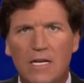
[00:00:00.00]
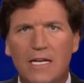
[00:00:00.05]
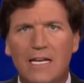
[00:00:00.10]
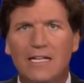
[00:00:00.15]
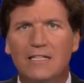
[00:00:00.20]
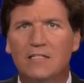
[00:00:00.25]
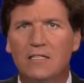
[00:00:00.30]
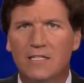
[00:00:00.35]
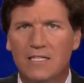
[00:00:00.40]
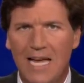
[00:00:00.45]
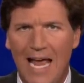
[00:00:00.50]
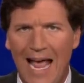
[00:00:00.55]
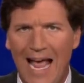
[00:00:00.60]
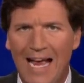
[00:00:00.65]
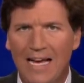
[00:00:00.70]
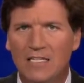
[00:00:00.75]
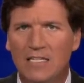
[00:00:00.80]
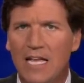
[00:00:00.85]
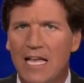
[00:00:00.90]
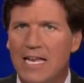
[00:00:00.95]
It's a
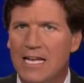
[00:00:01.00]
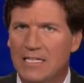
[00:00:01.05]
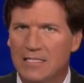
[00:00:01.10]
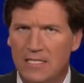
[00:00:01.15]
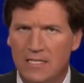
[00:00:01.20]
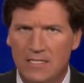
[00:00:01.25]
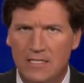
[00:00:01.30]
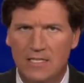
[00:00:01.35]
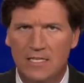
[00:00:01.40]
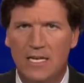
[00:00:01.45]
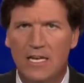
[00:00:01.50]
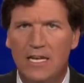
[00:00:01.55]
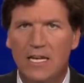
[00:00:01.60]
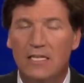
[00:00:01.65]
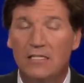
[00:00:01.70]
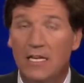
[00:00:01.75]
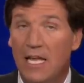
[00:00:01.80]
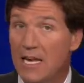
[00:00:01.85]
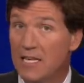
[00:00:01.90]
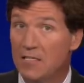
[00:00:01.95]
tax and it's
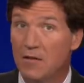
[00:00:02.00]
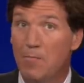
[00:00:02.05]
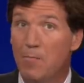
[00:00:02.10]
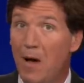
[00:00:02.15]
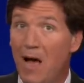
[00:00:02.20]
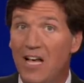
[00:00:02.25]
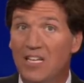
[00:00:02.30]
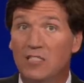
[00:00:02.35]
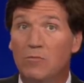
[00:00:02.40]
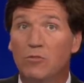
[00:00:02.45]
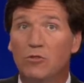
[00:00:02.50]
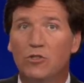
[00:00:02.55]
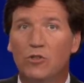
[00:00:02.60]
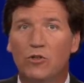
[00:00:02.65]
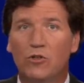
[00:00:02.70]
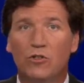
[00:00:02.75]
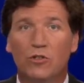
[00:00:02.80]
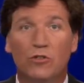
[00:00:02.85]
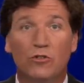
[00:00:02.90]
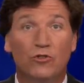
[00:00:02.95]
insidious and it's impossible to
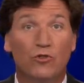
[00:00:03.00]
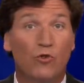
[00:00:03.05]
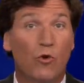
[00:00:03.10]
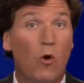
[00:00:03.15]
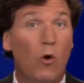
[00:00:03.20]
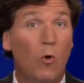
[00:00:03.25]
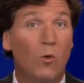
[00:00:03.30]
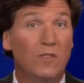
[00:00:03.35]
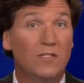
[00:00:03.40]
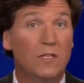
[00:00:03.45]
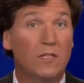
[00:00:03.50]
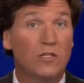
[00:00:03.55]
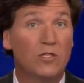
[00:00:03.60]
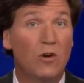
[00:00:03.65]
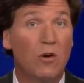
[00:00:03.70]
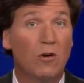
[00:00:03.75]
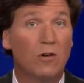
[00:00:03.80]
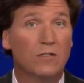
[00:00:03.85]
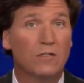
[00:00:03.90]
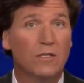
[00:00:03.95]
control once it
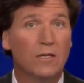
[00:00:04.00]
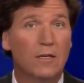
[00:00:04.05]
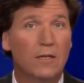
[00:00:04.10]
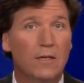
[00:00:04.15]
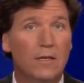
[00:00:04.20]
starts.